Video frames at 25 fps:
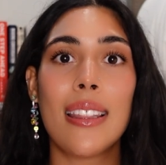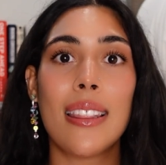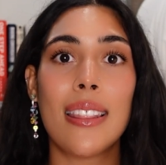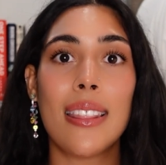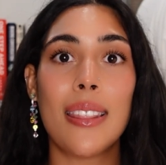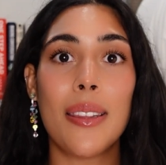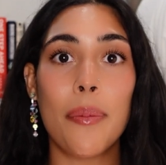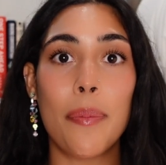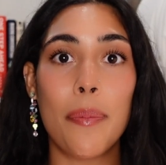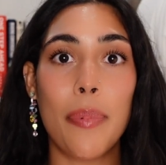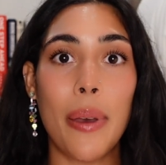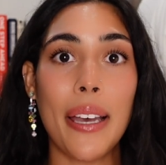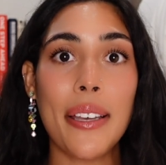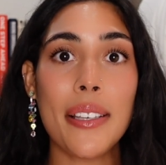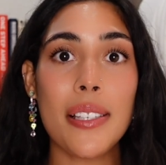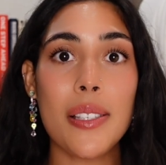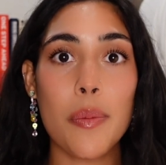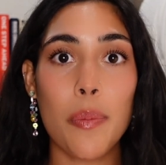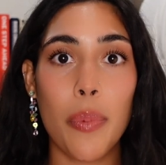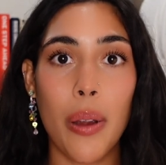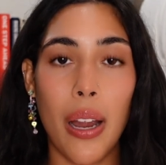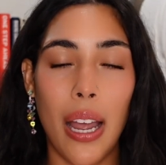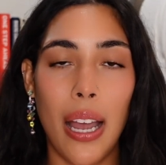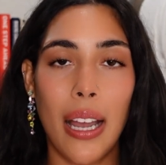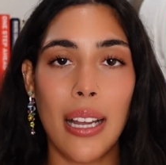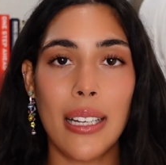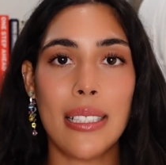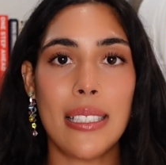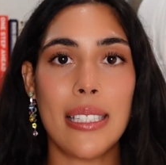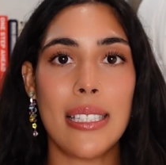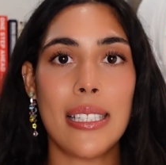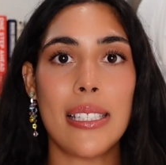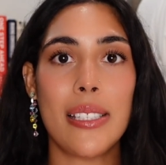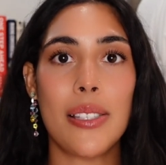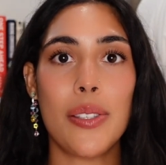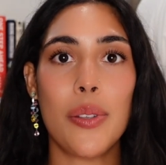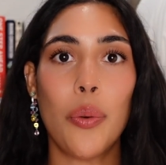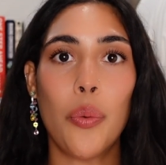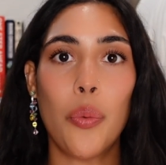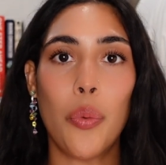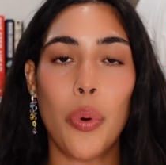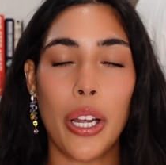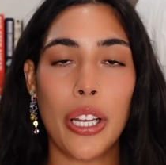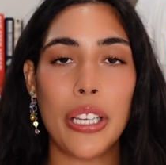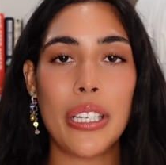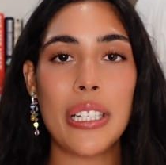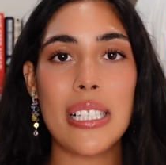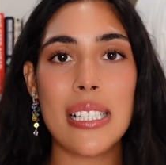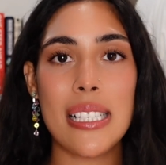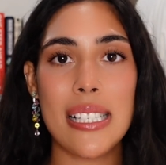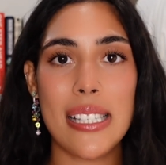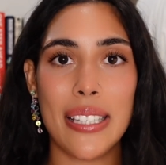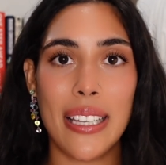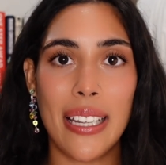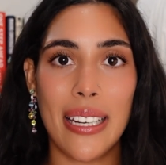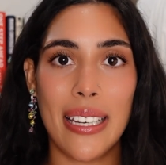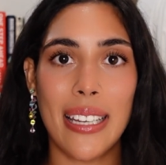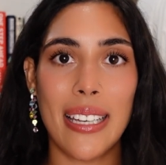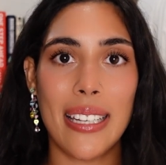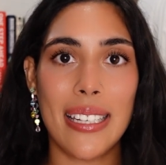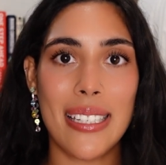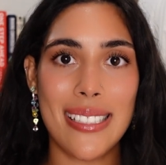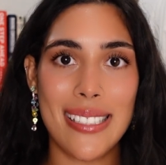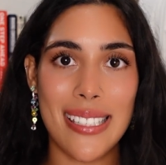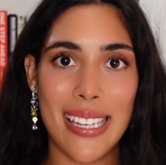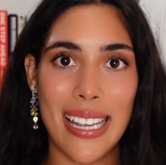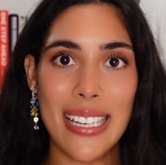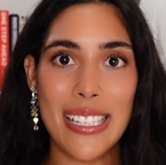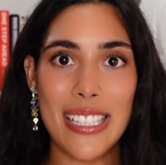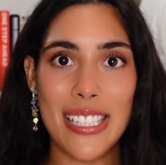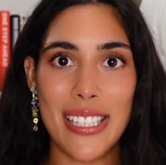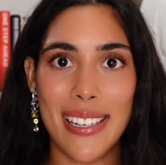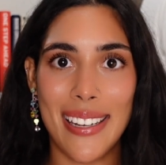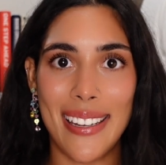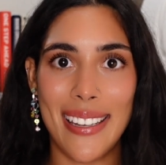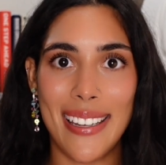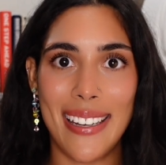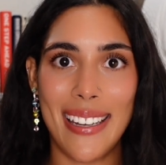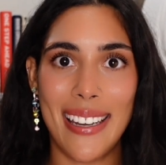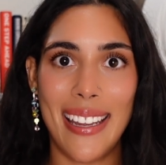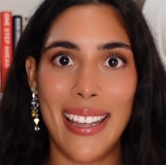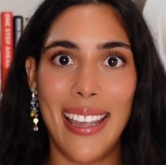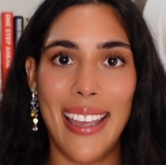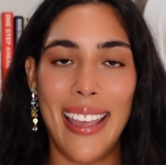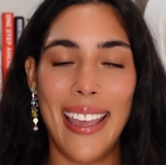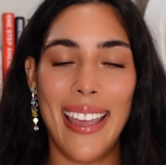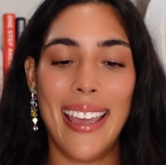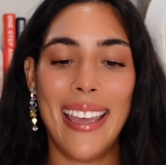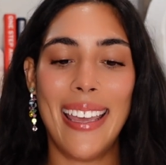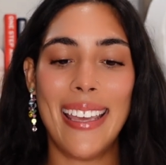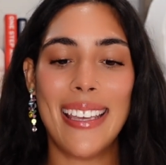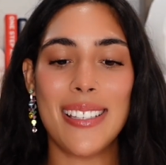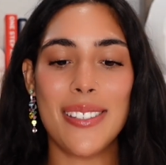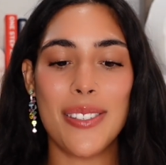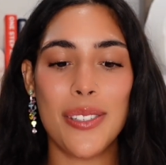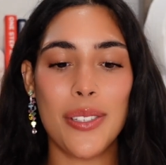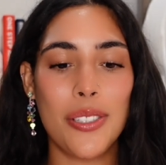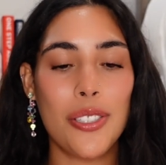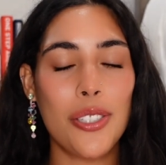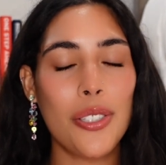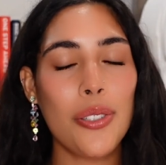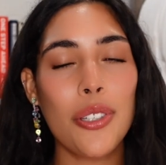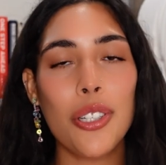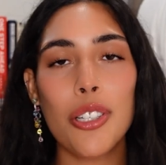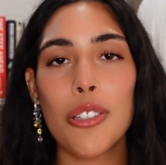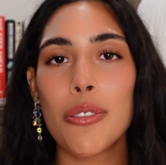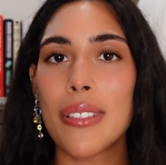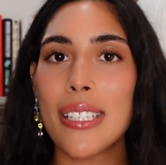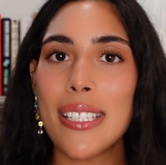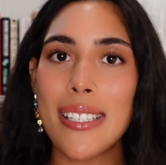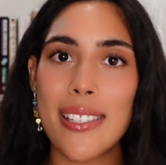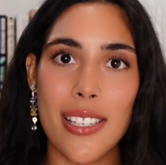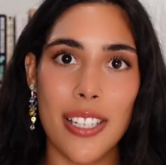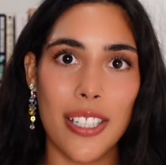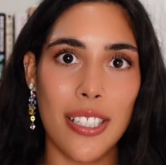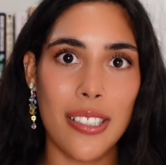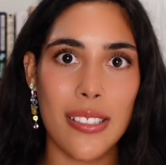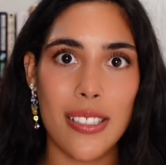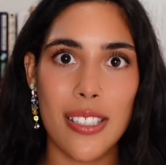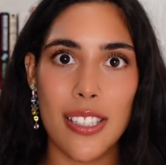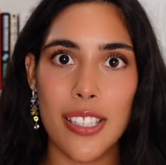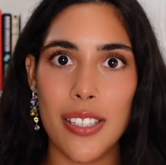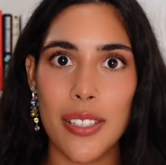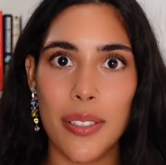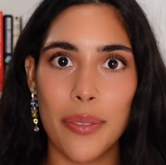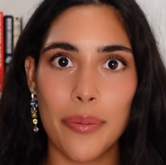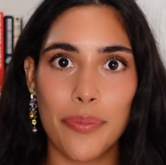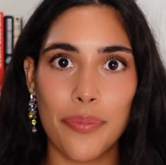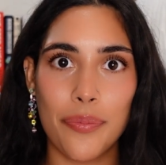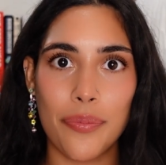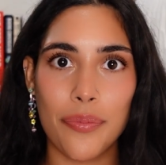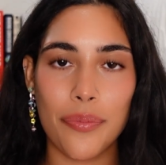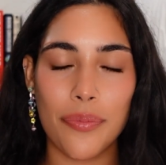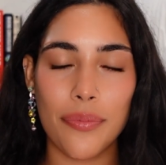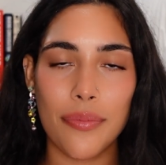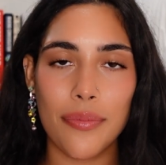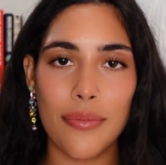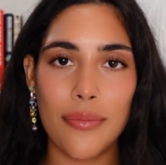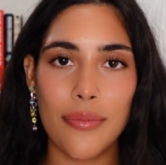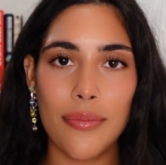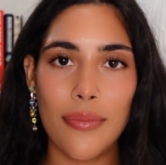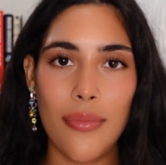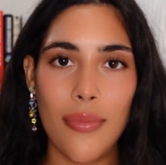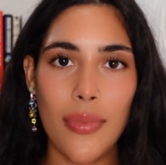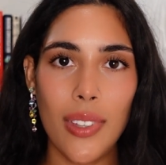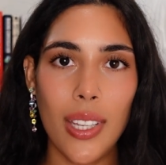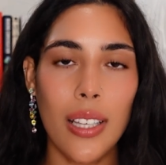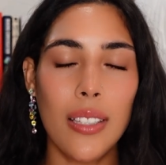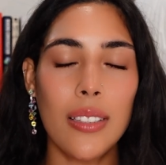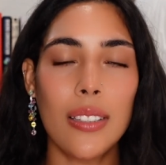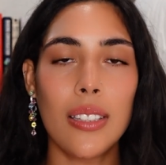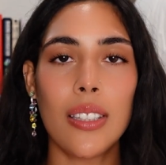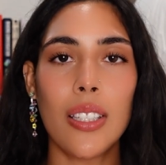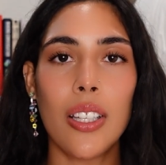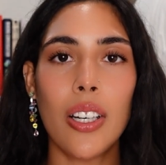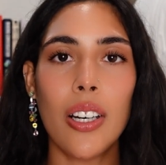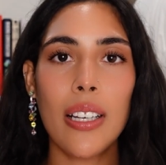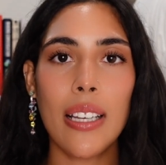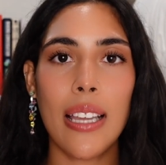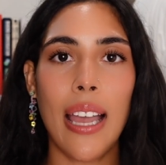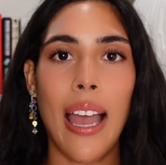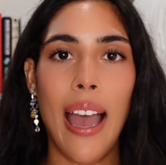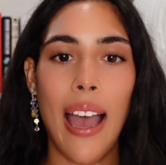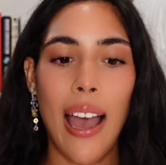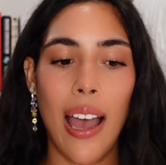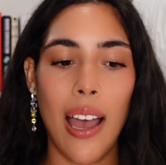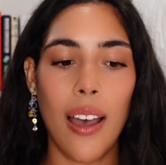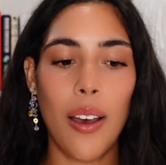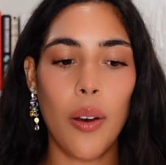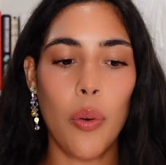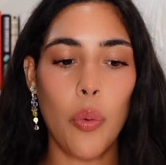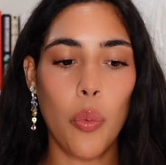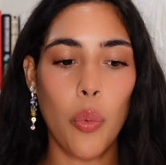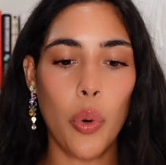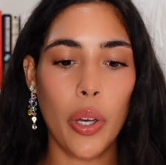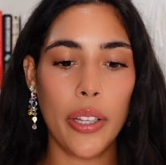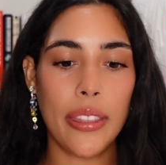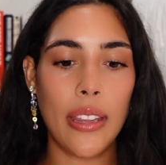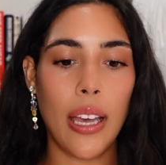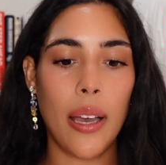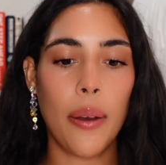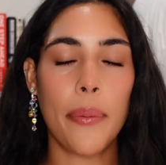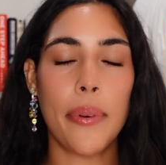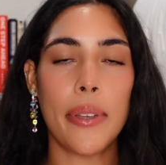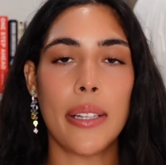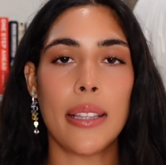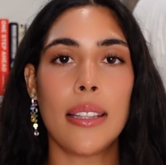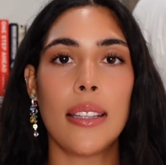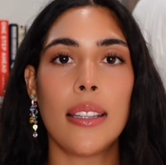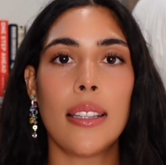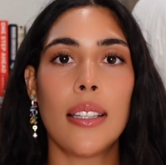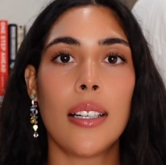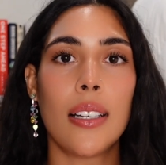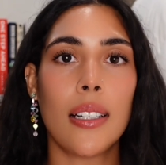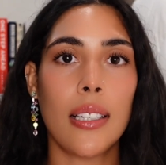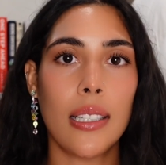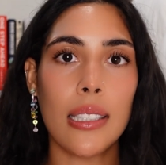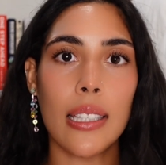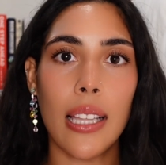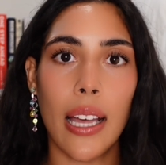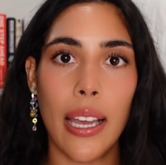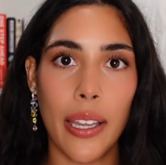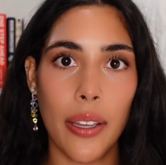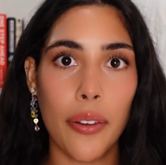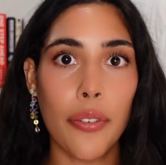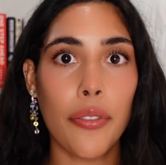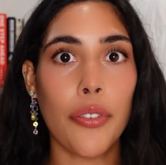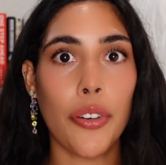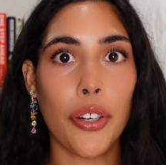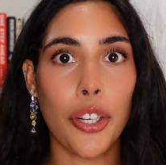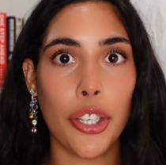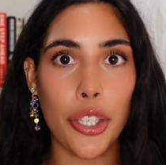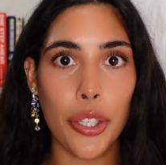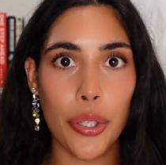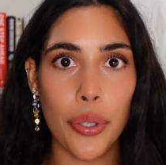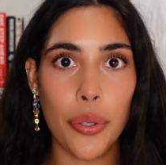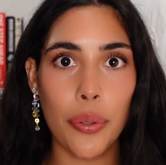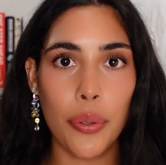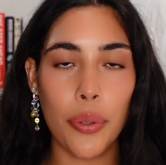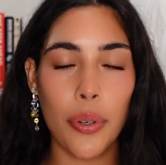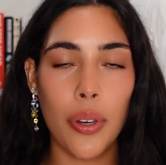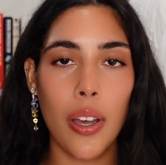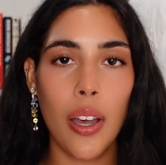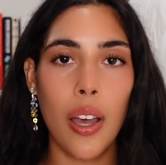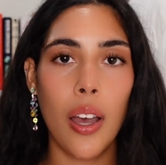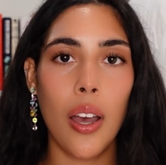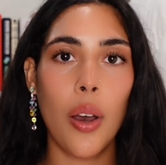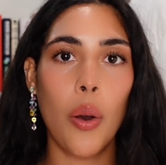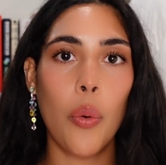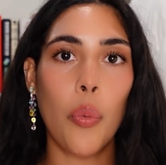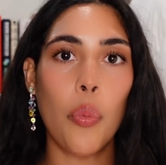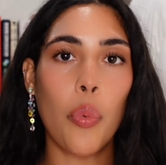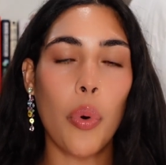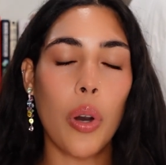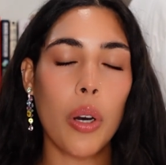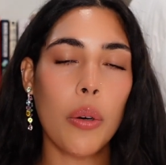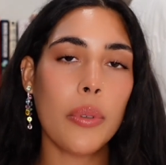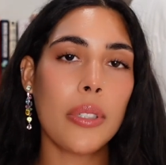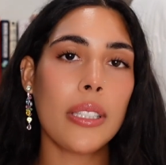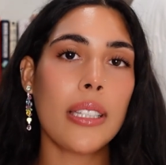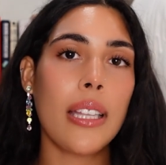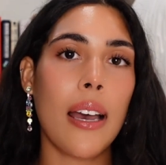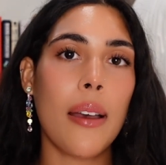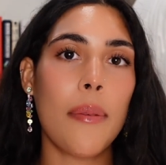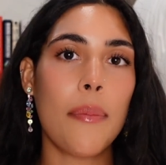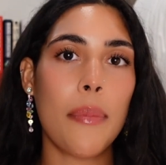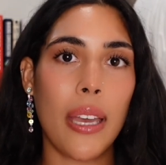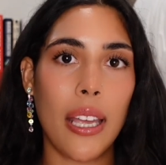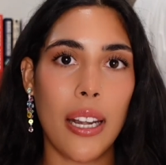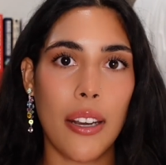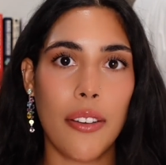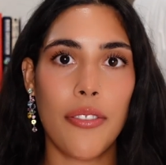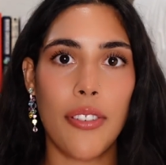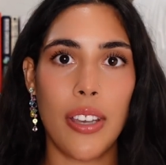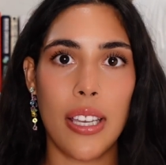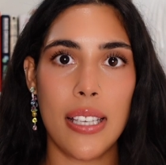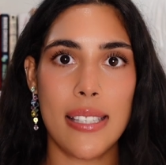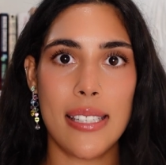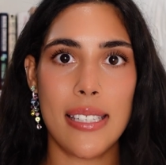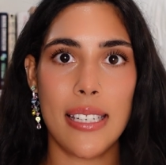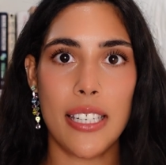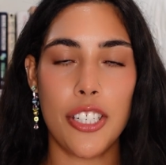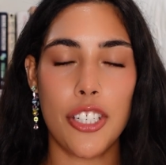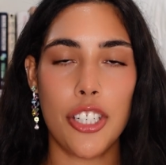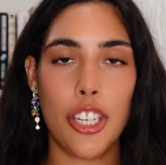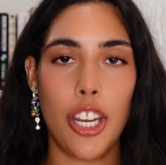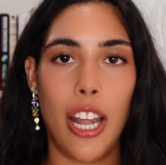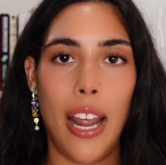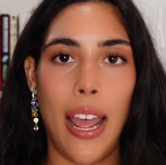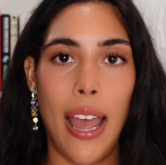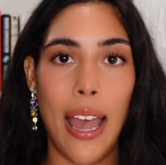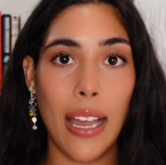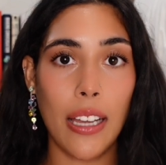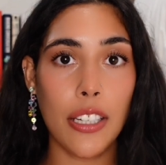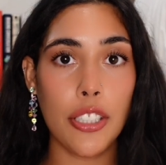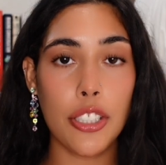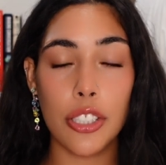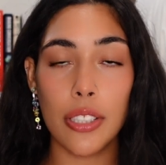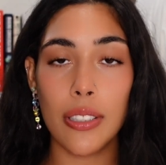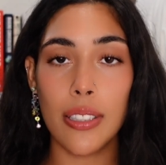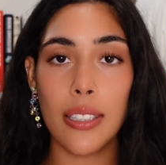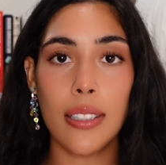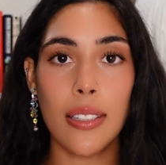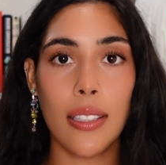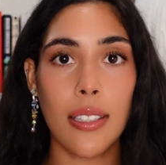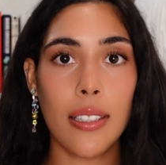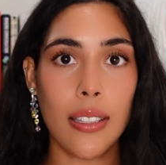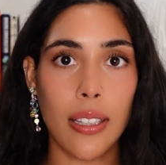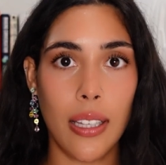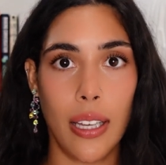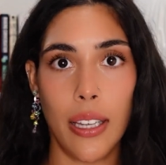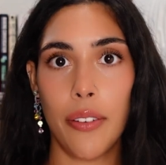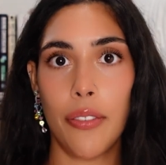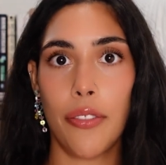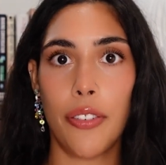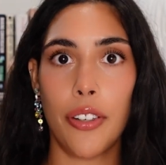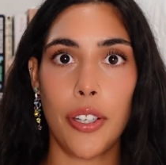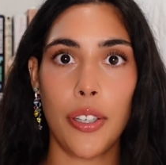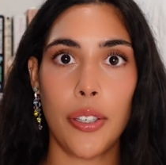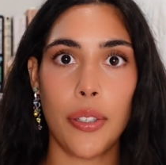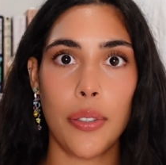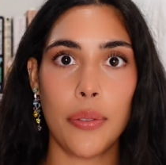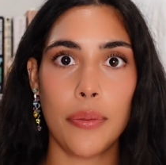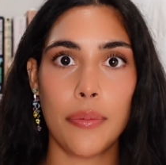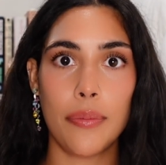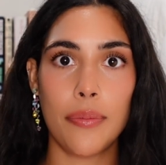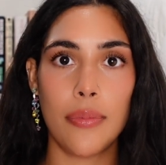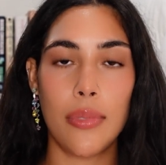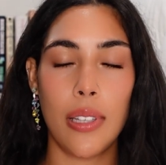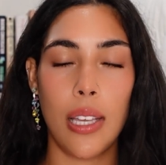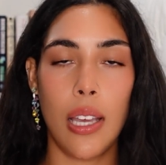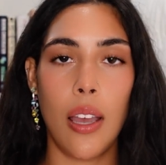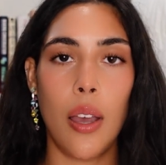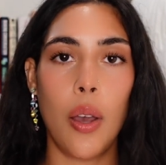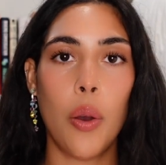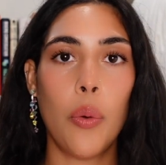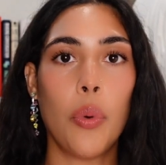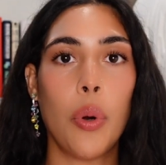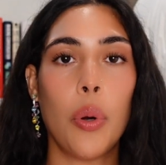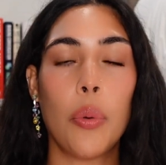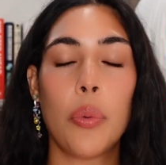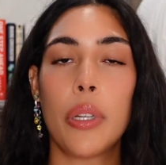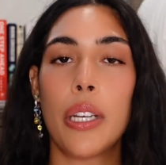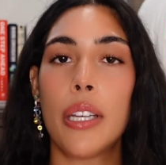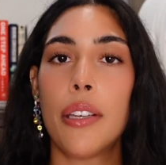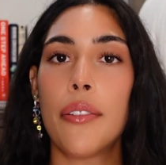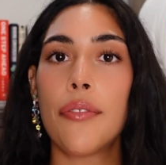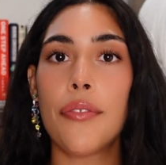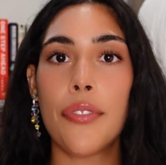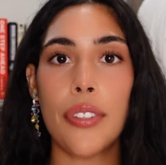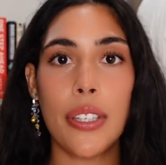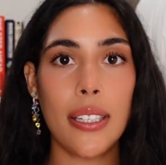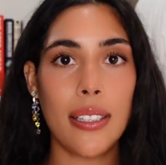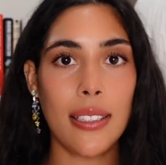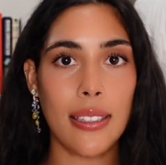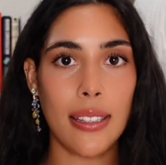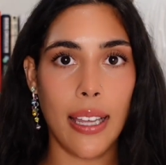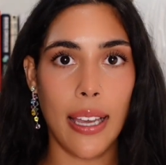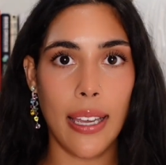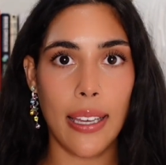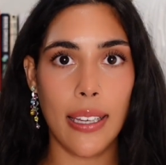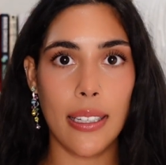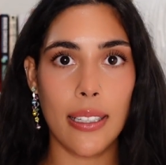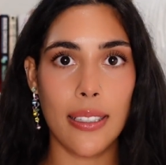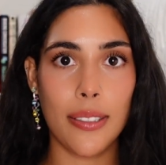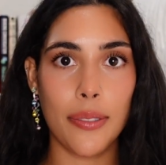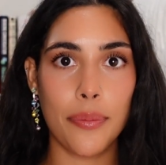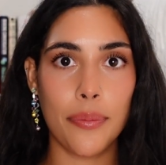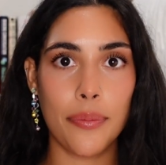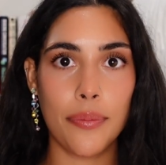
The best practice when you're setting an intention is to do your research. Look at what that would look like for you. What would that manifestation actually look like for you? What would it feel like?